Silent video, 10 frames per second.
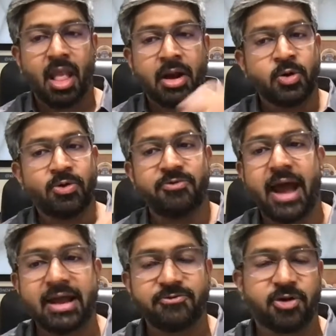Don't
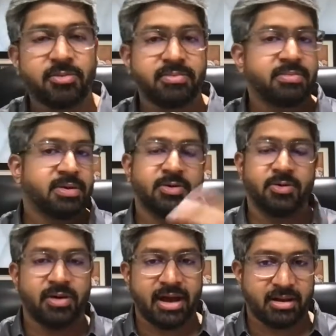fly in from
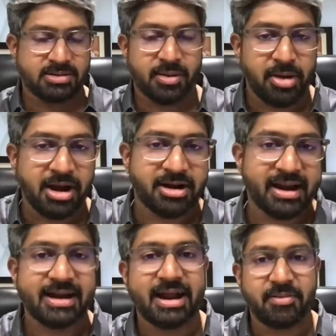some country
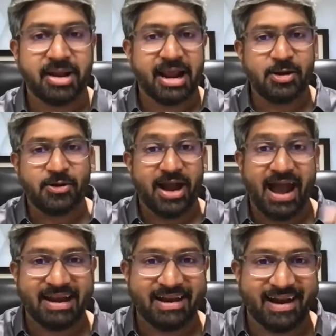and tell me like, doctor,
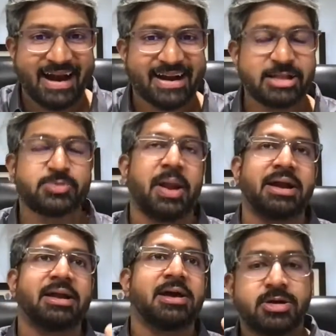I need a hair
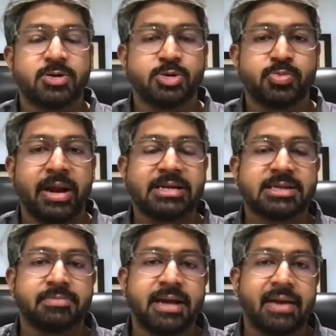transplant. I want to spend
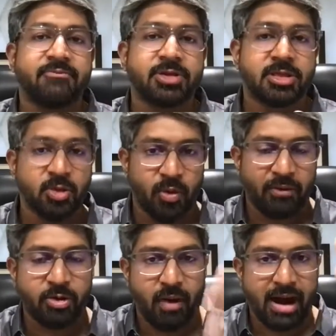some time with you. I
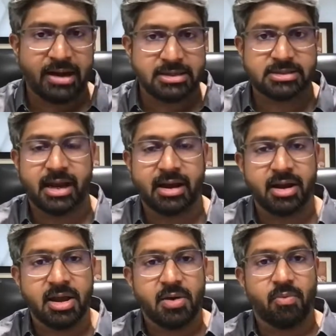want to understand
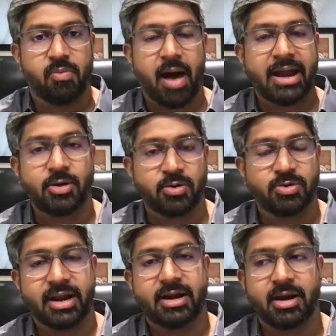why do you
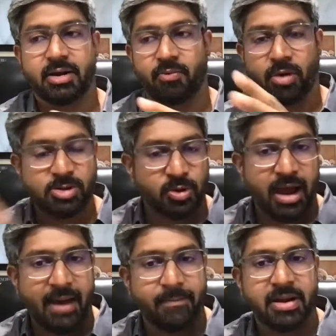need it, what's going to
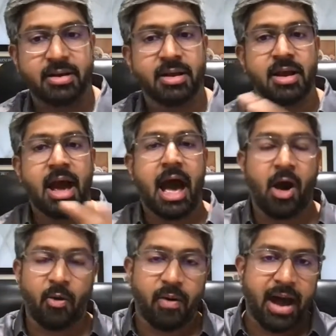happen,
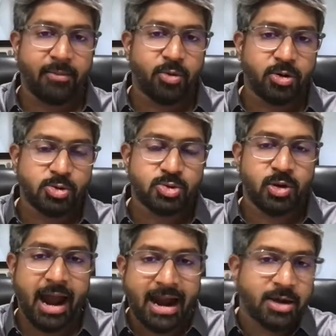how I'm going to
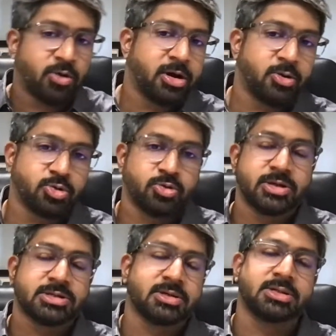handhold you through the
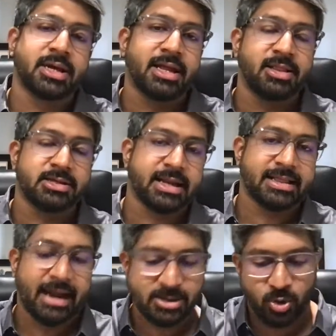surgery and things like
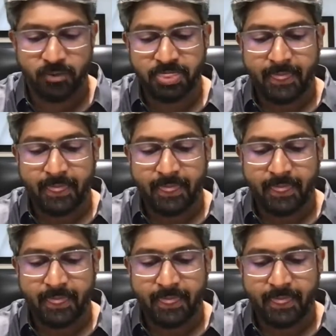that. So